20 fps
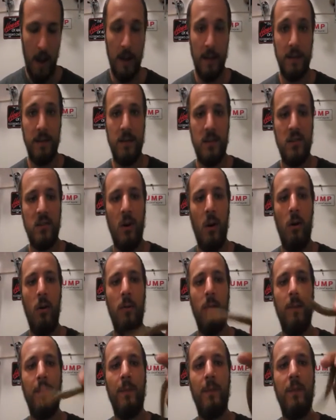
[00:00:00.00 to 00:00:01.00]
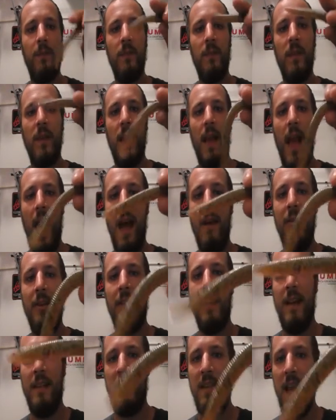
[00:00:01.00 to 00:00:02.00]
So having
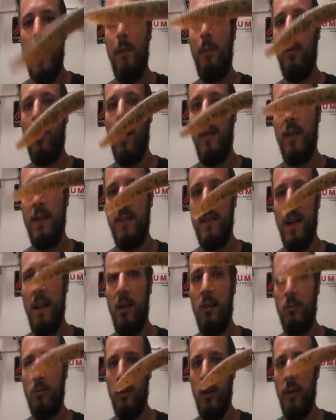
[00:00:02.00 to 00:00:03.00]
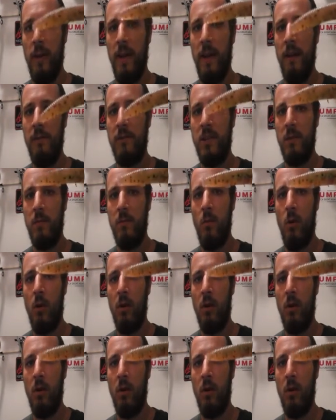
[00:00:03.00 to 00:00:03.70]
that taper on the tail really gives it more